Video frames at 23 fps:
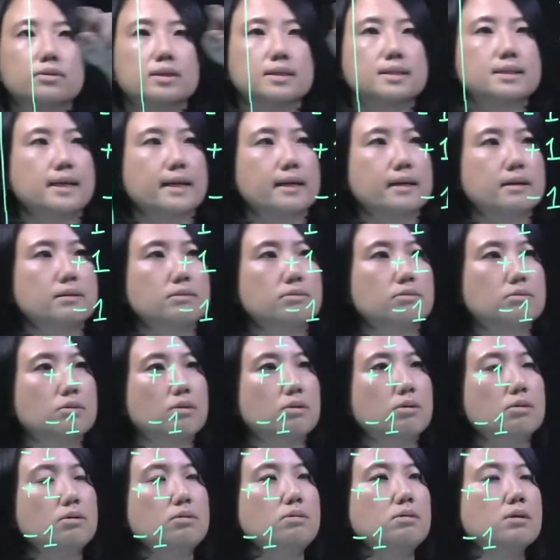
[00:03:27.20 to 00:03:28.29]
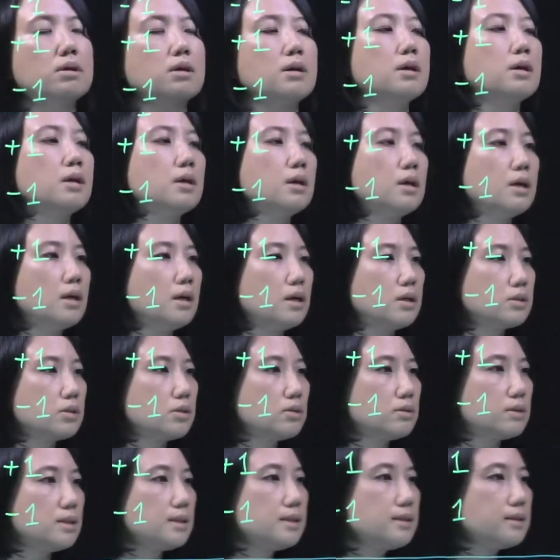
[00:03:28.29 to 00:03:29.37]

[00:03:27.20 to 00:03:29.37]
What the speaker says: second row. So this